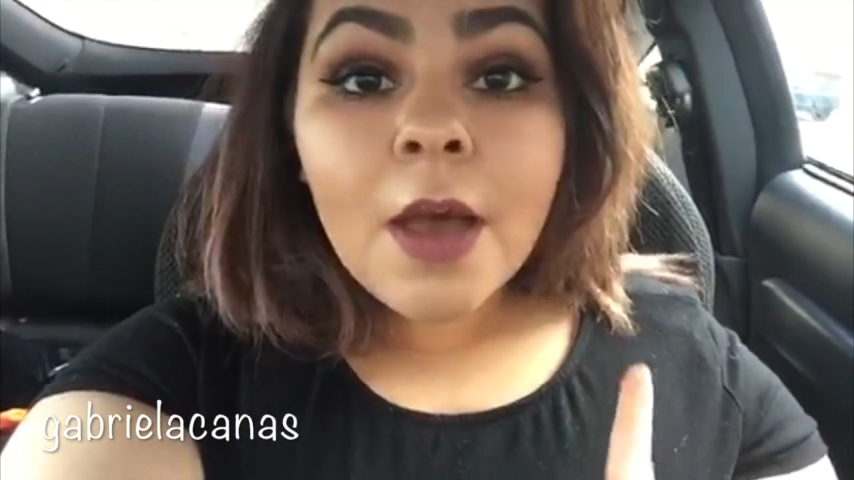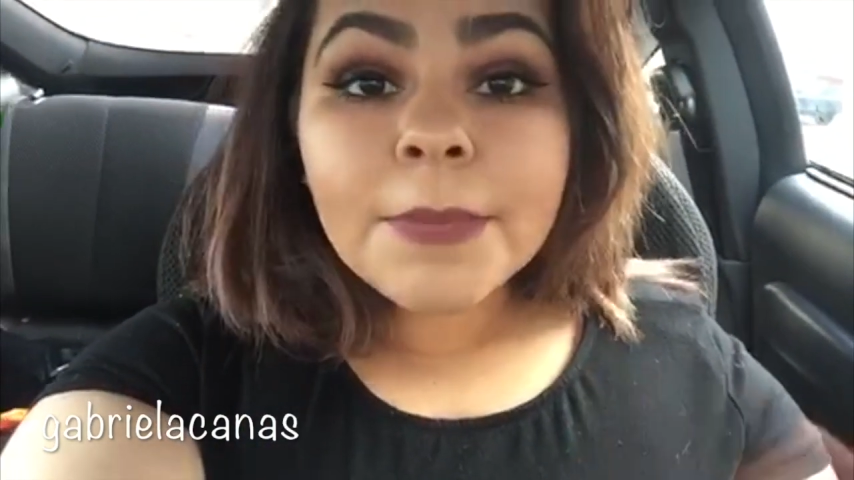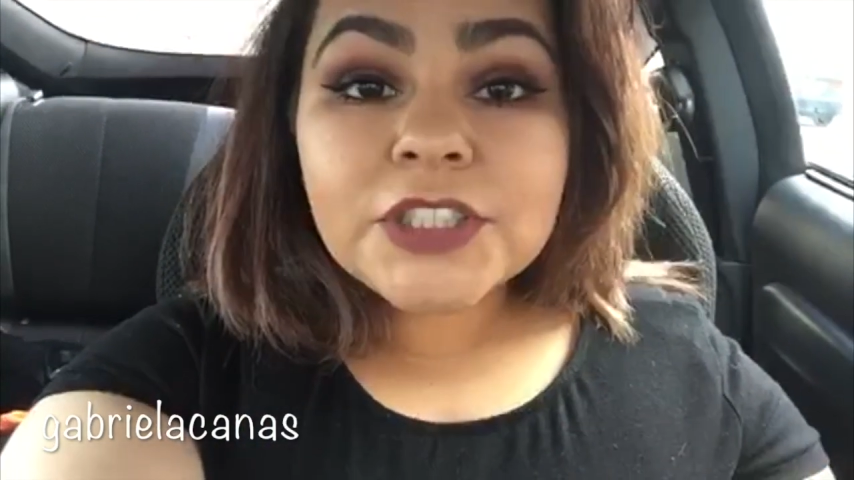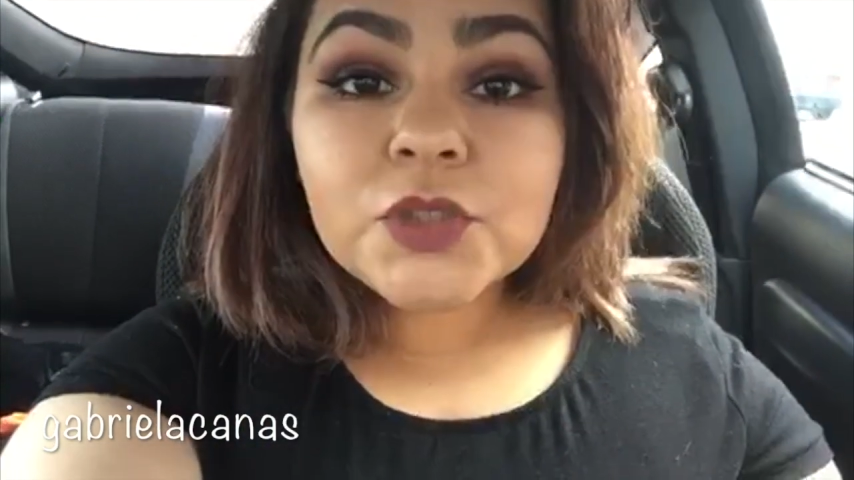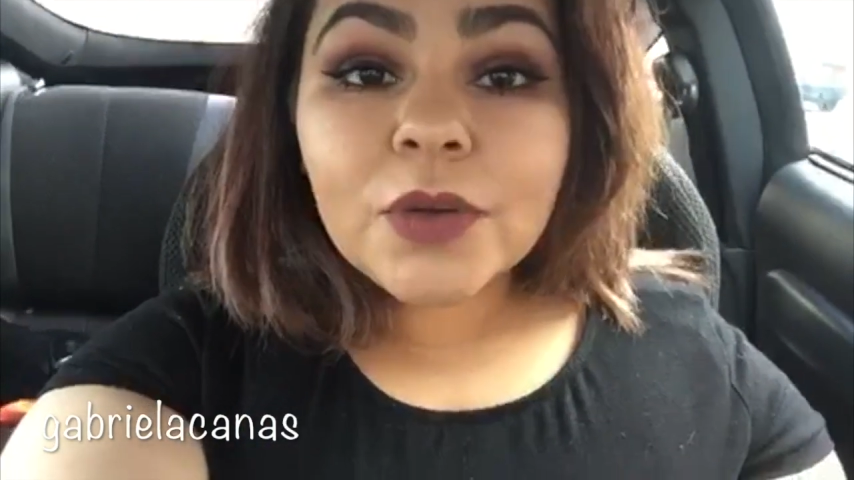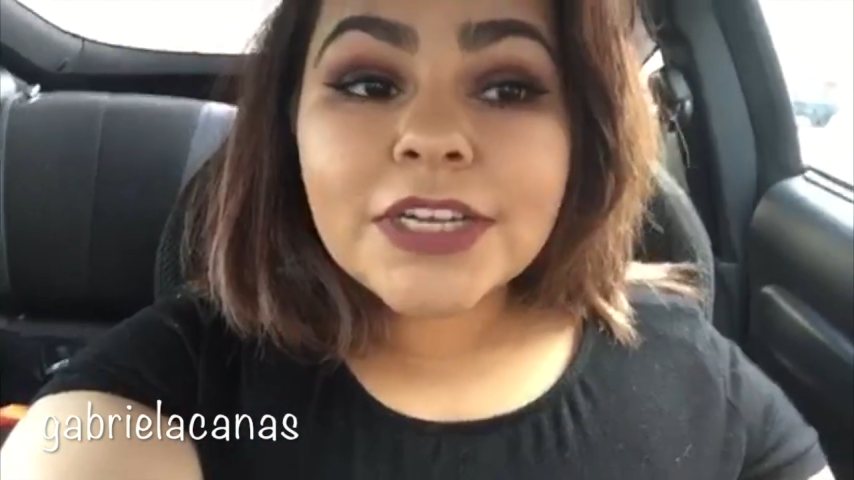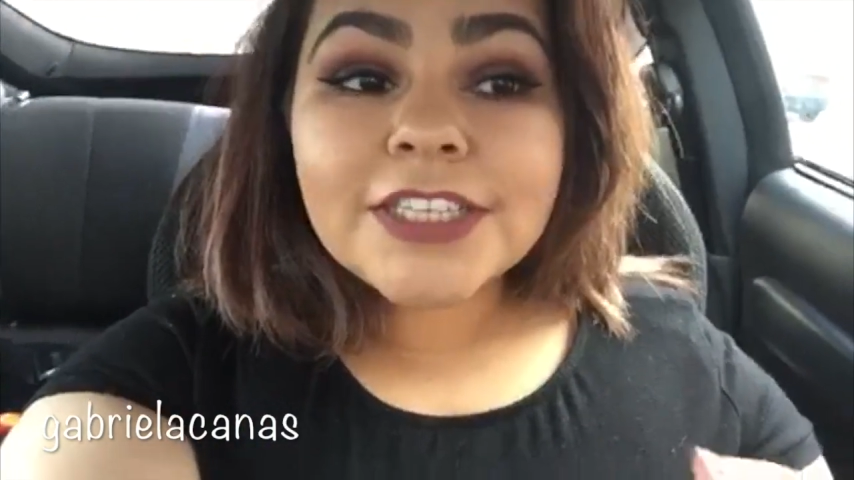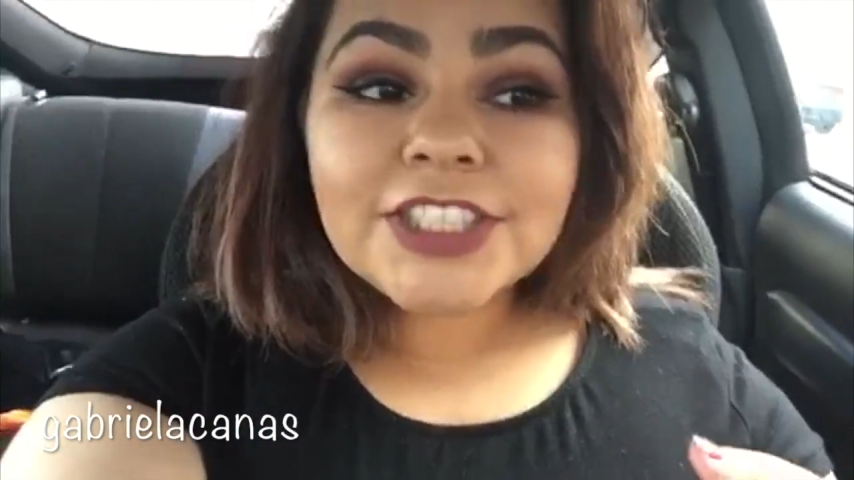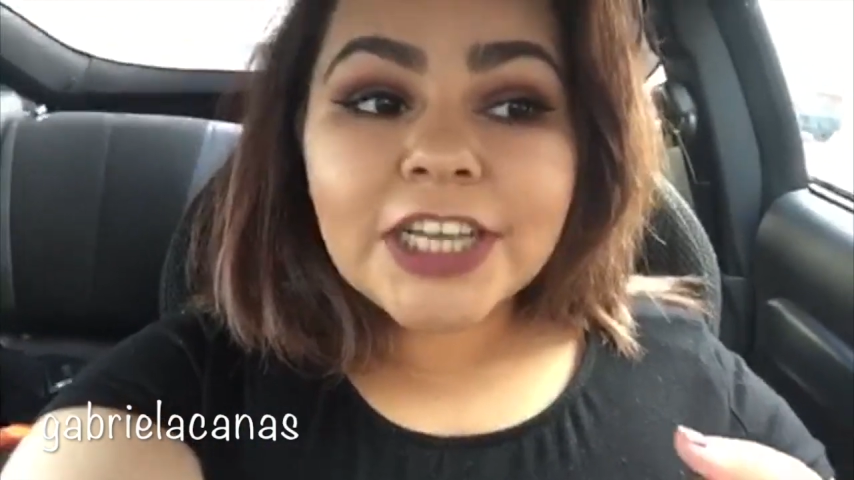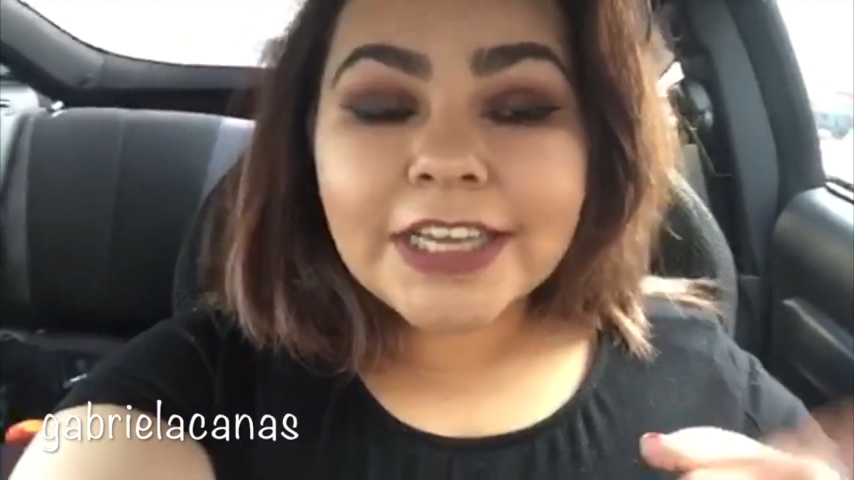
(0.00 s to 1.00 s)
but just wanted
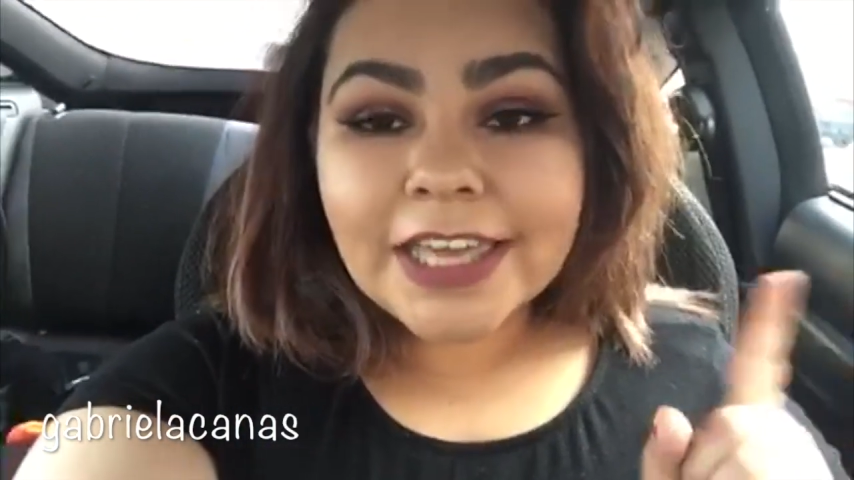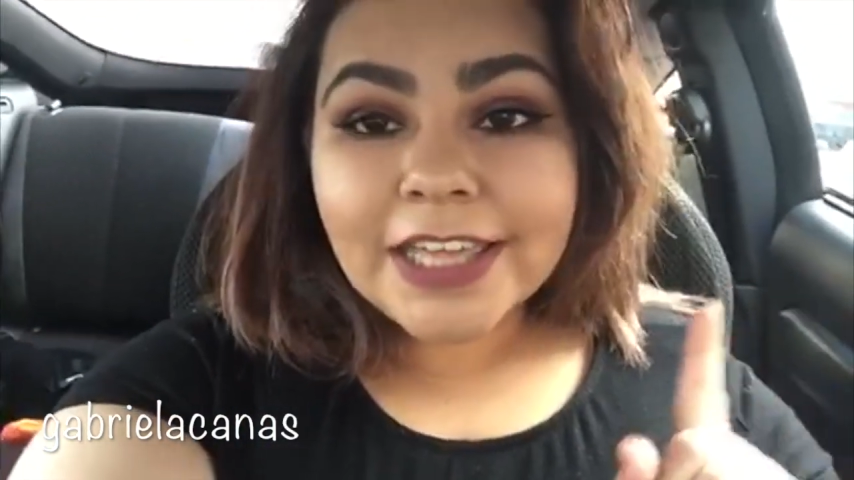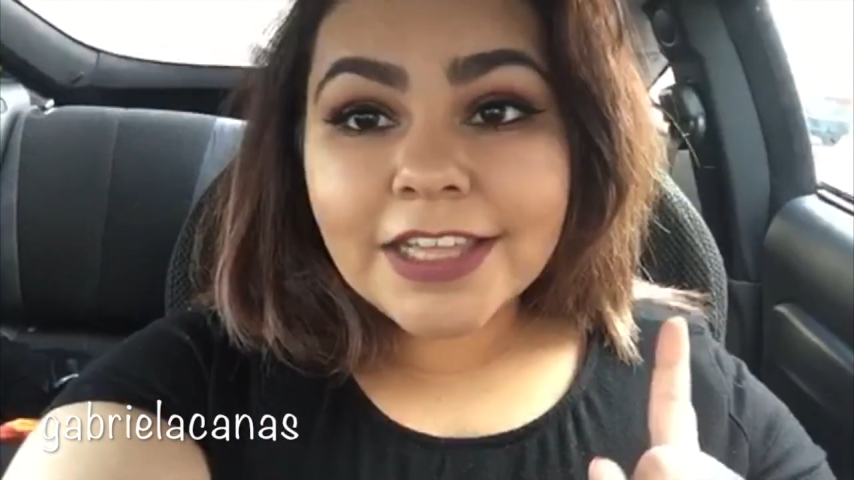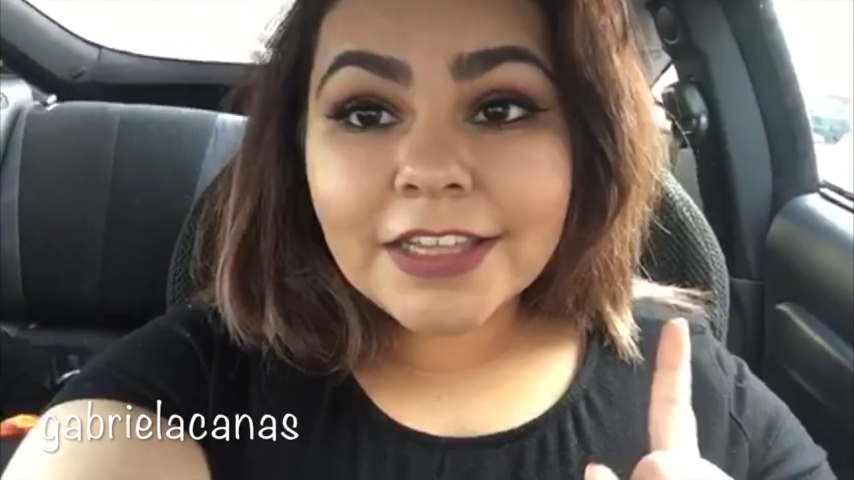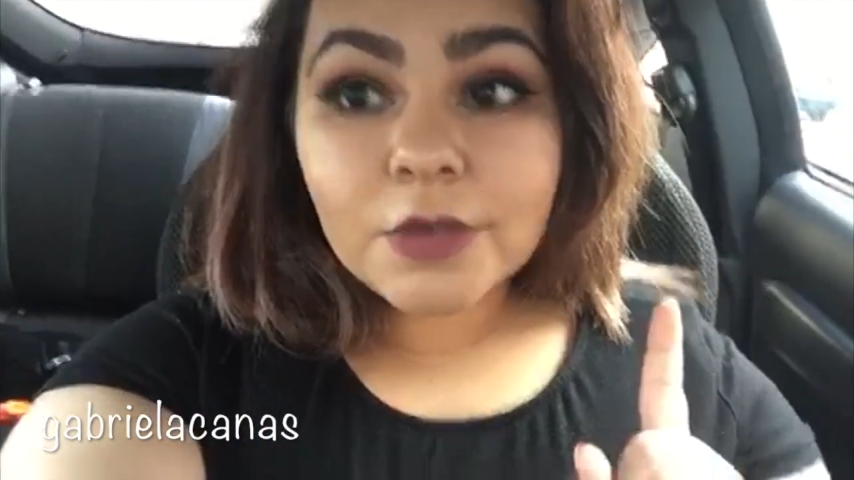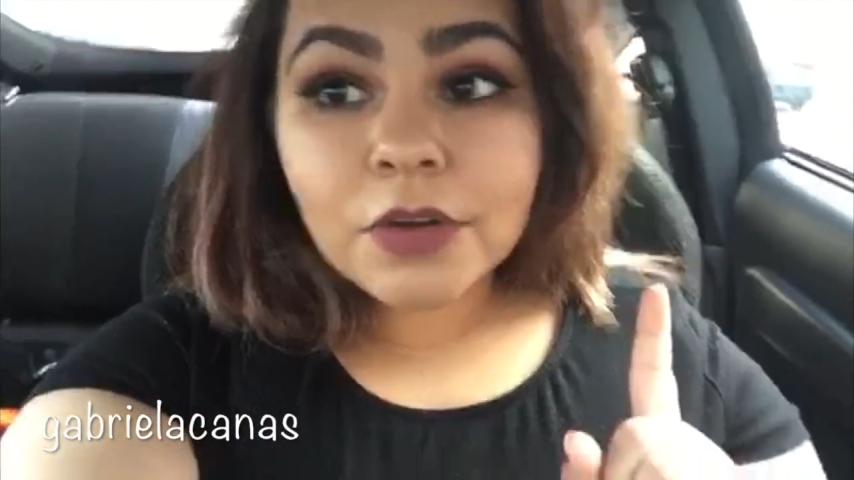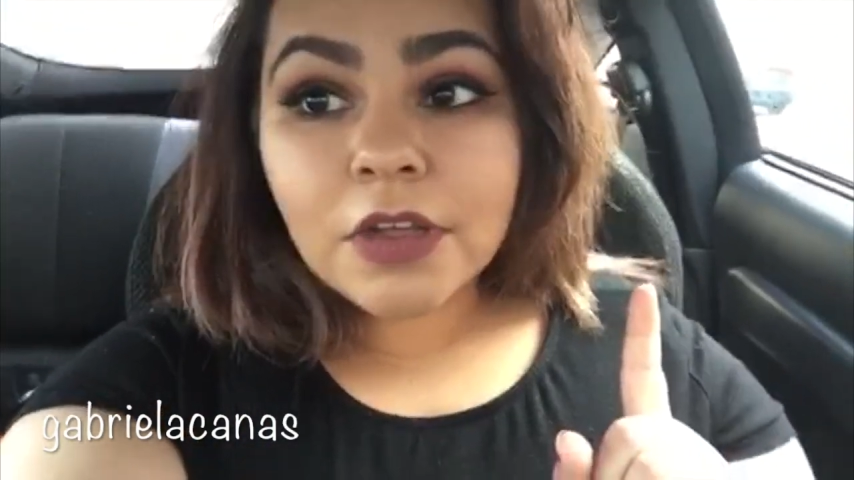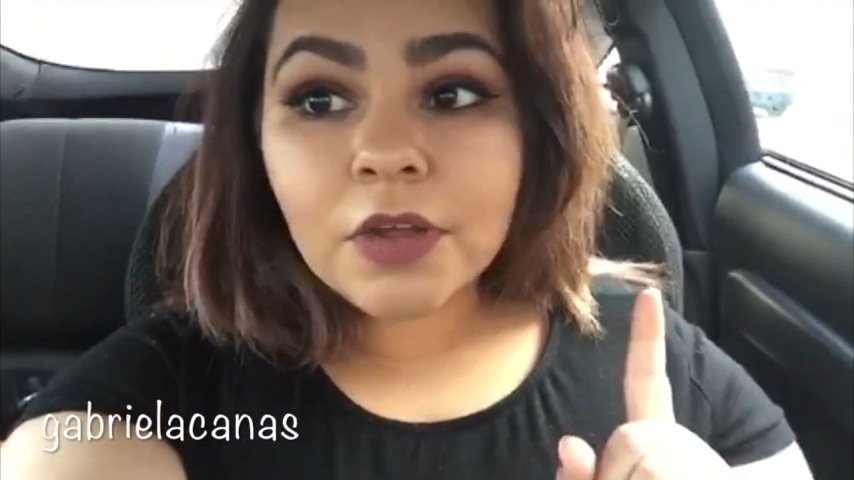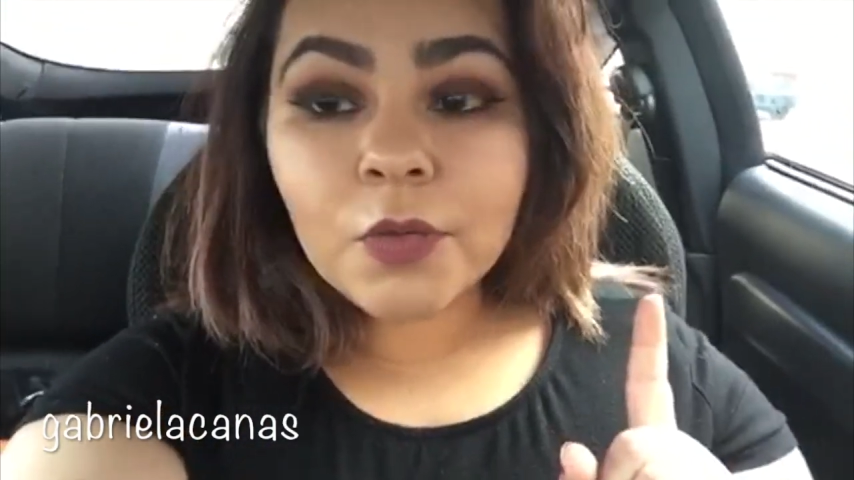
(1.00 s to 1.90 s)
to check in